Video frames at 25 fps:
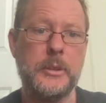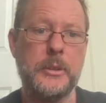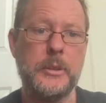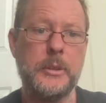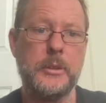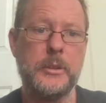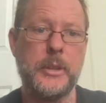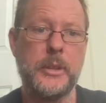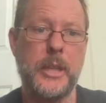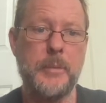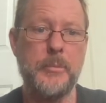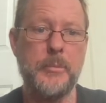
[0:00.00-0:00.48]

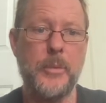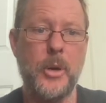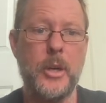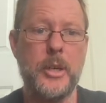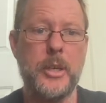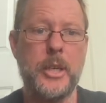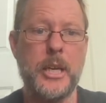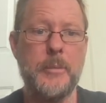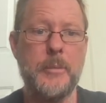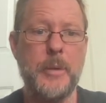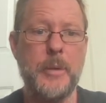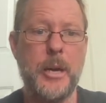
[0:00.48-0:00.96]
They
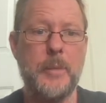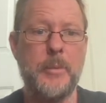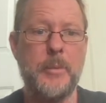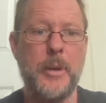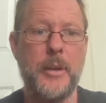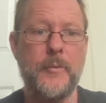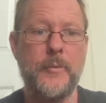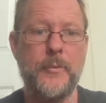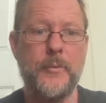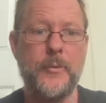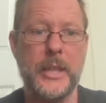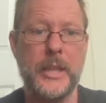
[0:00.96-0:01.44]
might come up
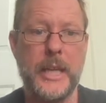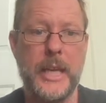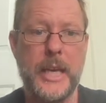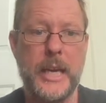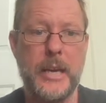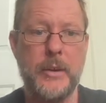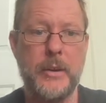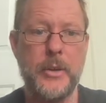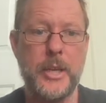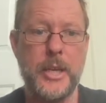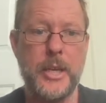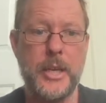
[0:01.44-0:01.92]
and
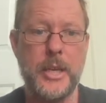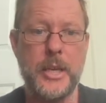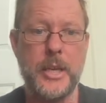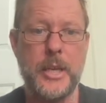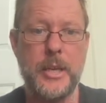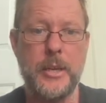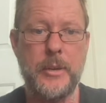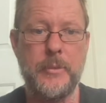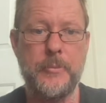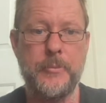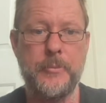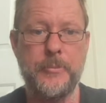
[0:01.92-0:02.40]
flower
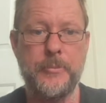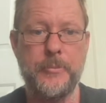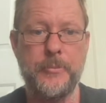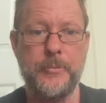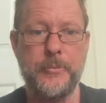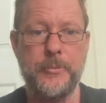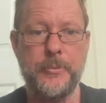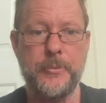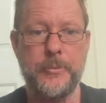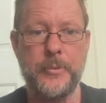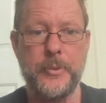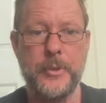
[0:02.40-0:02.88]
here
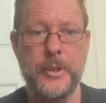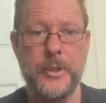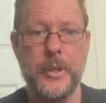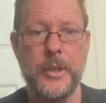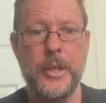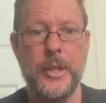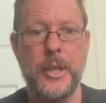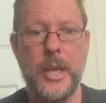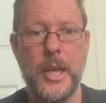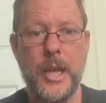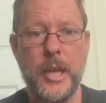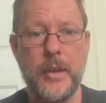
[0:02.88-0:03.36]

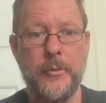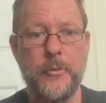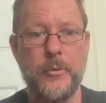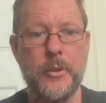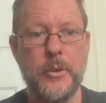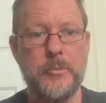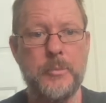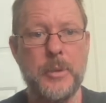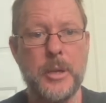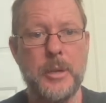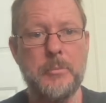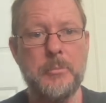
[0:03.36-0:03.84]
if
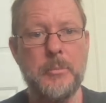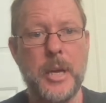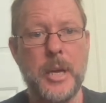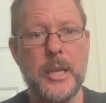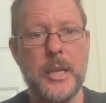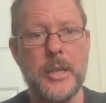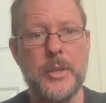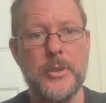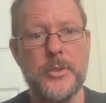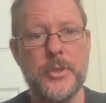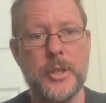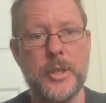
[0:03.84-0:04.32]
we've been
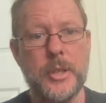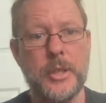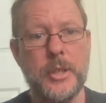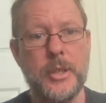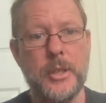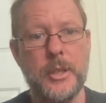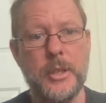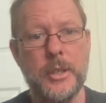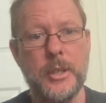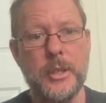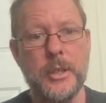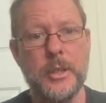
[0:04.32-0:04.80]

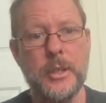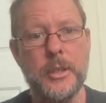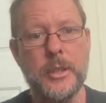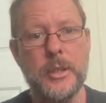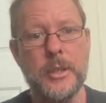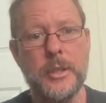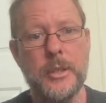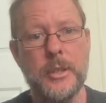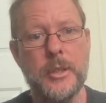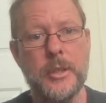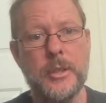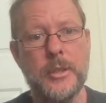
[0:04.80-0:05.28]
managing
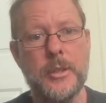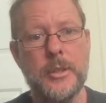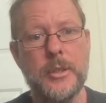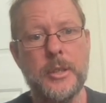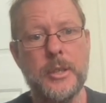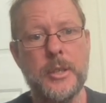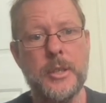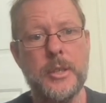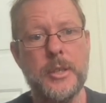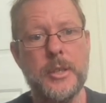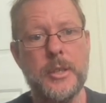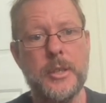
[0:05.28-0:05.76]

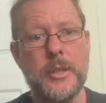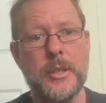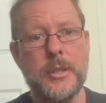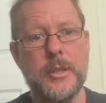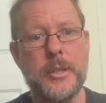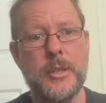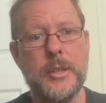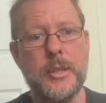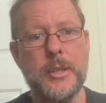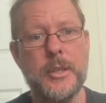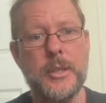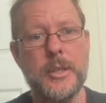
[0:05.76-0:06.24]

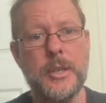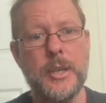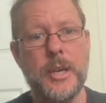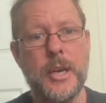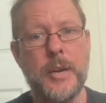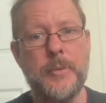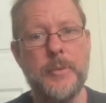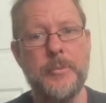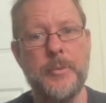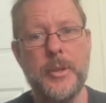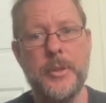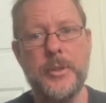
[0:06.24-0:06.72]

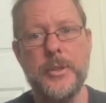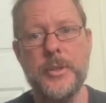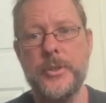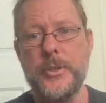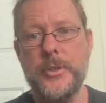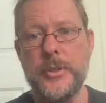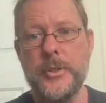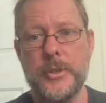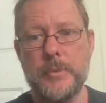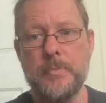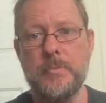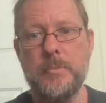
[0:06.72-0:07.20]
now
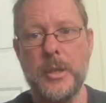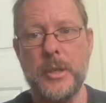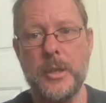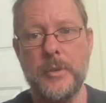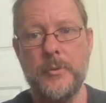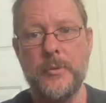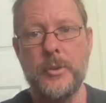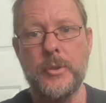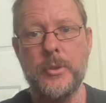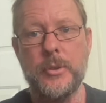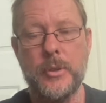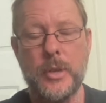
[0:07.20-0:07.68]
this is a bit
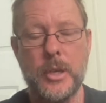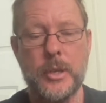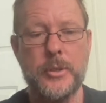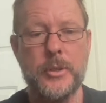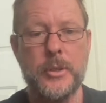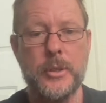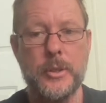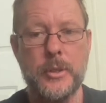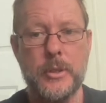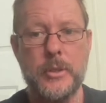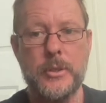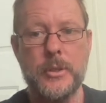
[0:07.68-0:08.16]
of
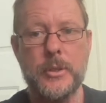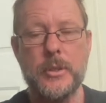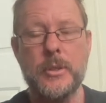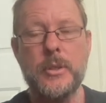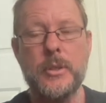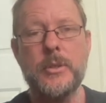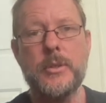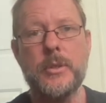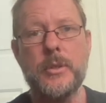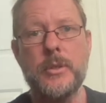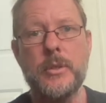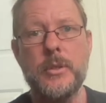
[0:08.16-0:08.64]

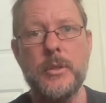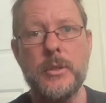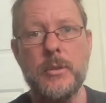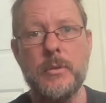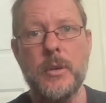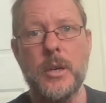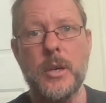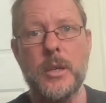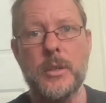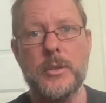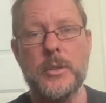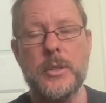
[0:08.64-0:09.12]
it's a
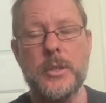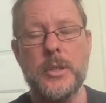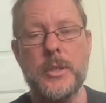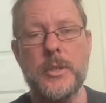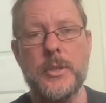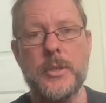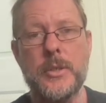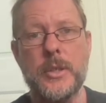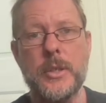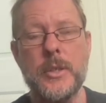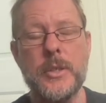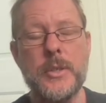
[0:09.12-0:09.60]
nuance.
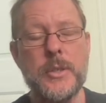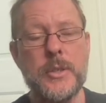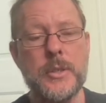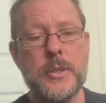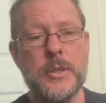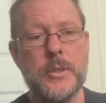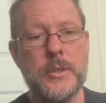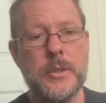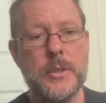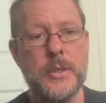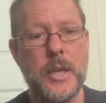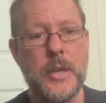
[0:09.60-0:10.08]

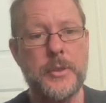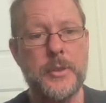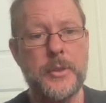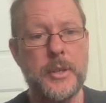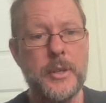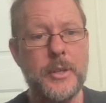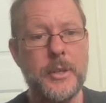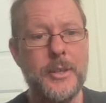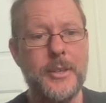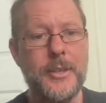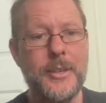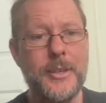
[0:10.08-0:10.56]
It's
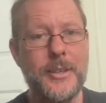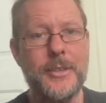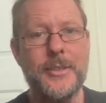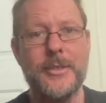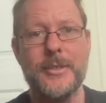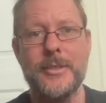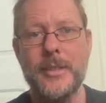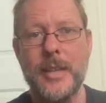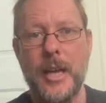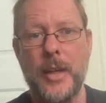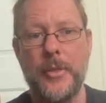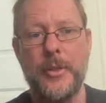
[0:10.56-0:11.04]

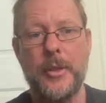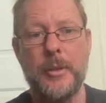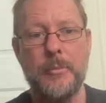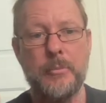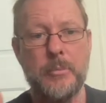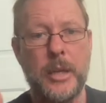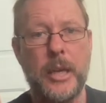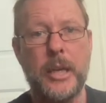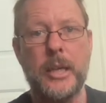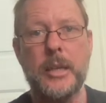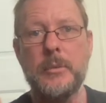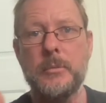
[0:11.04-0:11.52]
nothing
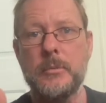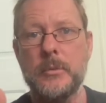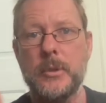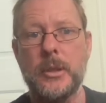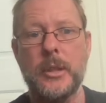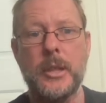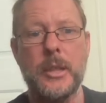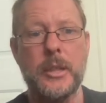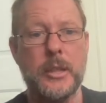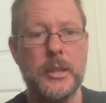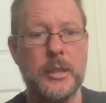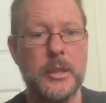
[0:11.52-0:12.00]
black and
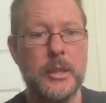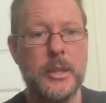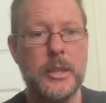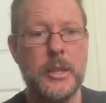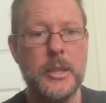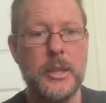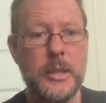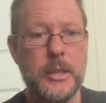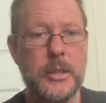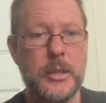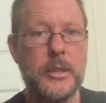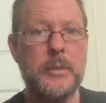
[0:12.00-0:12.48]
white and
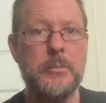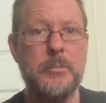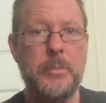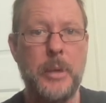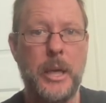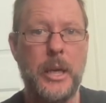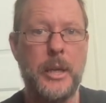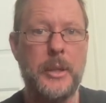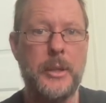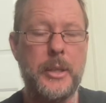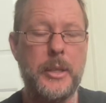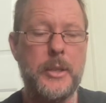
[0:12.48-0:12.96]
linear
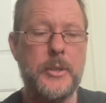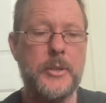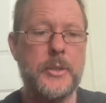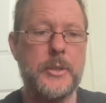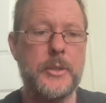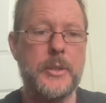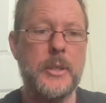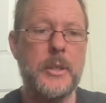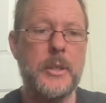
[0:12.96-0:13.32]
about this.